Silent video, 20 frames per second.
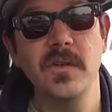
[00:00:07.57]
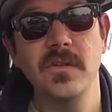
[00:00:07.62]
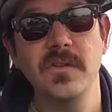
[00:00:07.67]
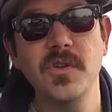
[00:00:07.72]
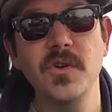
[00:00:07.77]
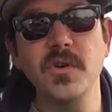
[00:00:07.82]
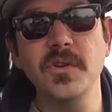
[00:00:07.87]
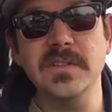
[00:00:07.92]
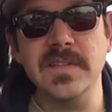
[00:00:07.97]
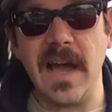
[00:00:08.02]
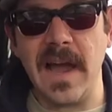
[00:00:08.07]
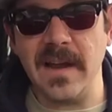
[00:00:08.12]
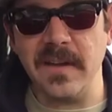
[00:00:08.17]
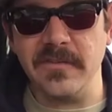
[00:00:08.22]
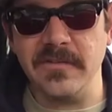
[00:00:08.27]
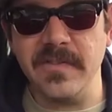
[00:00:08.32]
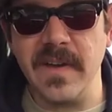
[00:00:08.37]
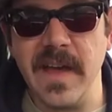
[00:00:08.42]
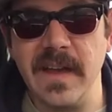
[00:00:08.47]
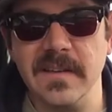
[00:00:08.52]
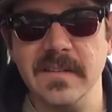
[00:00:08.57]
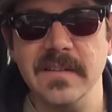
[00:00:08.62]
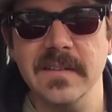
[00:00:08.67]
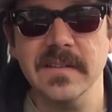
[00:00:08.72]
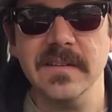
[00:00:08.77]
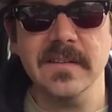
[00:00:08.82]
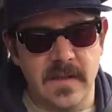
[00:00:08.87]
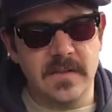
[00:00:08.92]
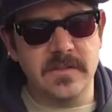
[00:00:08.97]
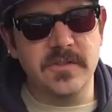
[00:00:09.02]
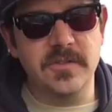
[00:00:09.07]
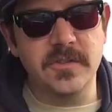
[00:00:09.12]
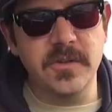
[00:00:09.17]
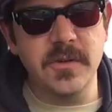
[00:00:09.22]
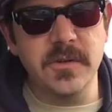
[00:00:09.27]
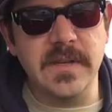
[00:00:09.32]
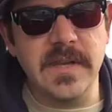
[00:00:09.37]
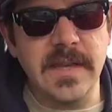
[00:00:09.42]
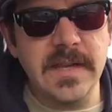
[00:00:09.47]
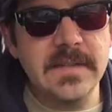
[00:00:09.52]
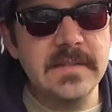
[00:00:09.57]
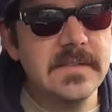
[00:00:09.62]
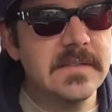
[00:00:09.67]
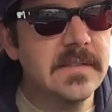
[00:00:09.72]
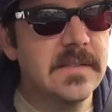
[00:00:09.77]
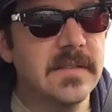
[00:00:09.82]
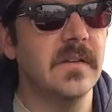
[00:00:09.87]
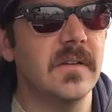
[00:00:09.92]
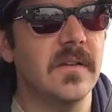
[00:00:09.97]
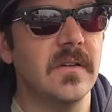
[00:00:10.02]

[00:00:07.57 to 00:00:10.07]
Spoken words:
Yuletide effect. It's true, kids.